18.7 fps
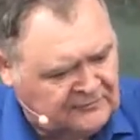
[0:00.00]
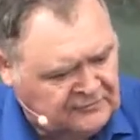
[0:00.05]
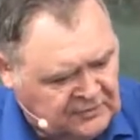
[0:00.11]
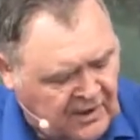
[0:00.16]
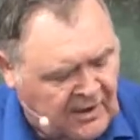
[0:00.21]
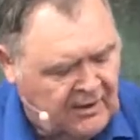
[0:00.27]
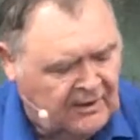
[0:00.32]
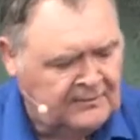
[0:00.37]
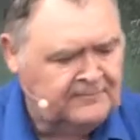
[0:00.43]

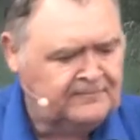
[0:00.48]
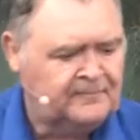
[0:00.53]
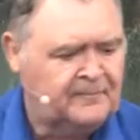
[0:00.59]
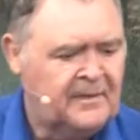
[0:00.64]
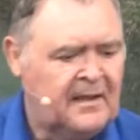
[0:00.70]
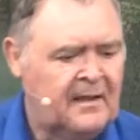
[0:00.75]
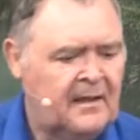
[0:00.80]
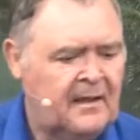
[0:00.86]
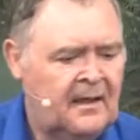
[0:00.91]
John.
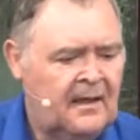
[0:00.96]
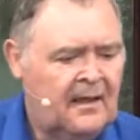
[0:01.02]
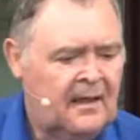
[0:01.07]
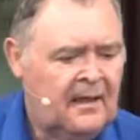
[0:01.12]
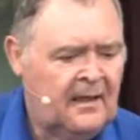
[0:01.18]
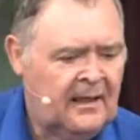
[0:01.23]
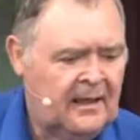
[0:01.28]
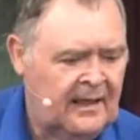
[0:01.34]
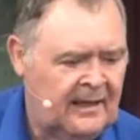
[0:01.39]

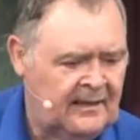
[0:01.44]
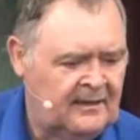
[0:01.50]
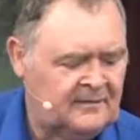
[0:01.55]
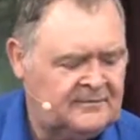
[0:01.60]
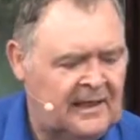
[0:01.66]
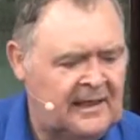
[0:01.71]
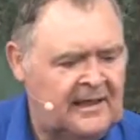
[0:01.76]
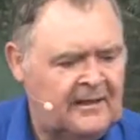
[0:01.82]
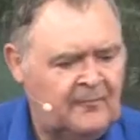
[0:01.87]
It is
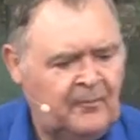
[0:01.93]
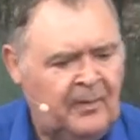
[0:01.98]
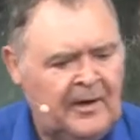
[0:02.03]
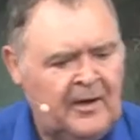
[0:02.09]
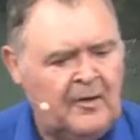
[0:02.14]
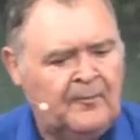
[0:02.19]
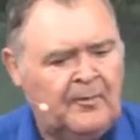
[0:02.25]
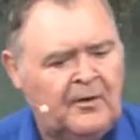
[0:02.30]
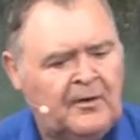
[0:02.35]
a
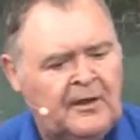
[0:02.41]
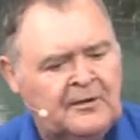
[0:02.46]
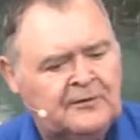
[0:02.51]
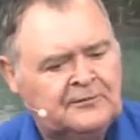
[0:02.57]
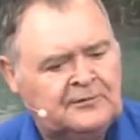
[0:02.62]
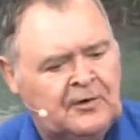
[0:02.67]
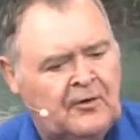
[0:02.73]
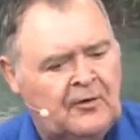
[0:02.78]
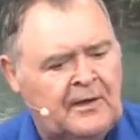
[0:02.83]
parable
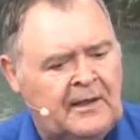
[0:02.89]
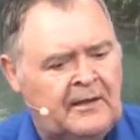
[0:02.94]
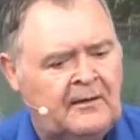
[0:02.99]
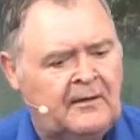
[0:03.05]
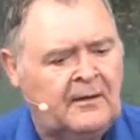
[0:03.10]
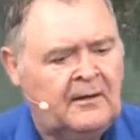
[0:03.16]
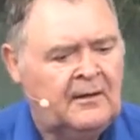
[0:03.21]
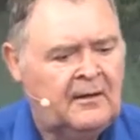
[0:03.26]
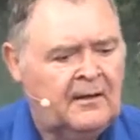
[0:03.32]

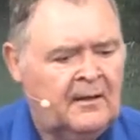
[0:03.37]
concerning